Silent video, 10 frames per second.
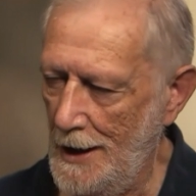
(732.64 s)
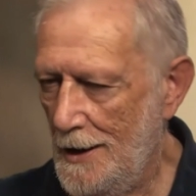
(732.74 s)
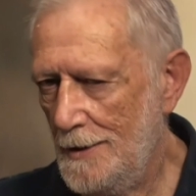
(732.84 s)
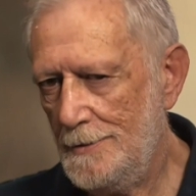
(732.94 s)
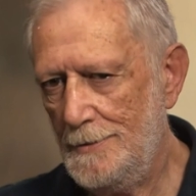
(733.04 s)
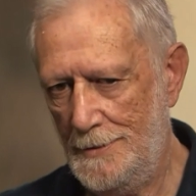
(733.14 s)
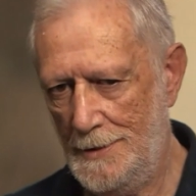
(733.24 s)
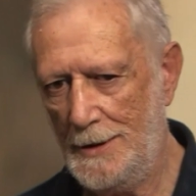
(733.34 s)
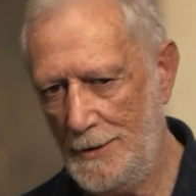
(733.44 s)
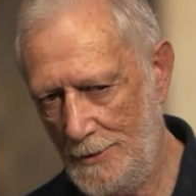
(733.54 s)
Yeah,
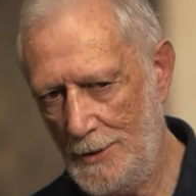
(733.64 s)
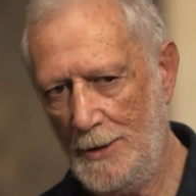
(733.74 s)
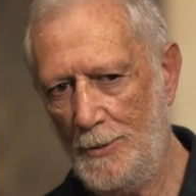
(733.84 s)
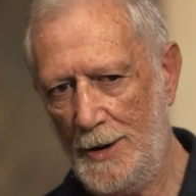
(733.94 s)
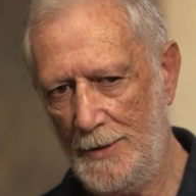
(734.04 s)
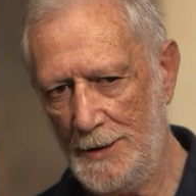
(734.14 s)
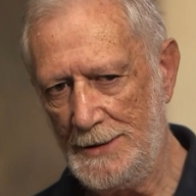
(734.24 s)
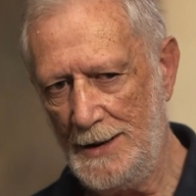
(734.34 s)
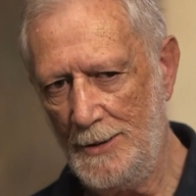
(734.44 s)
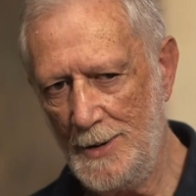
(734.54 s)
in a way,
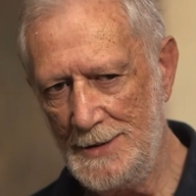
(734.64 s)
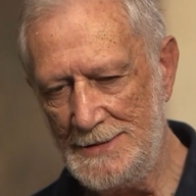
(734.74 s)
but I